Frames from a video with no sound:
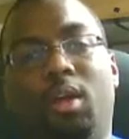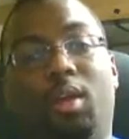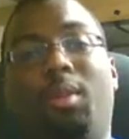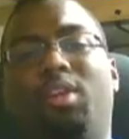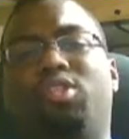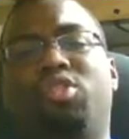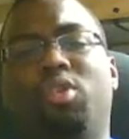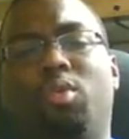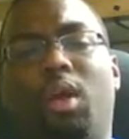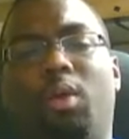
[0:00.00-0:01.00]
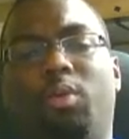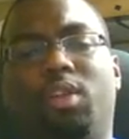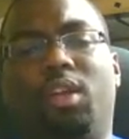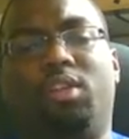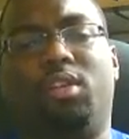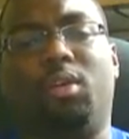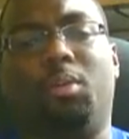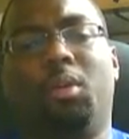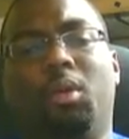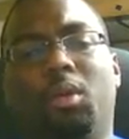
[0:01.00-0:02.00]
And I'm not sure why it was next
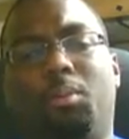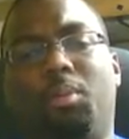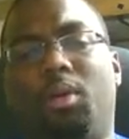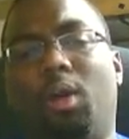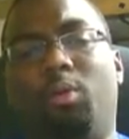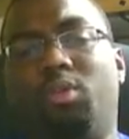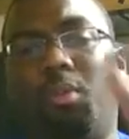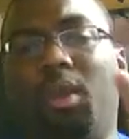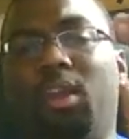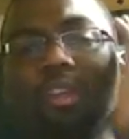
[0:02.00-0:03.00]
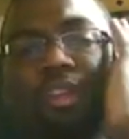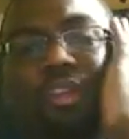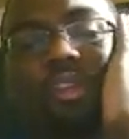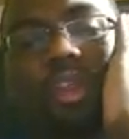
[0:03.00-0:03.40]
up, but I was amazed.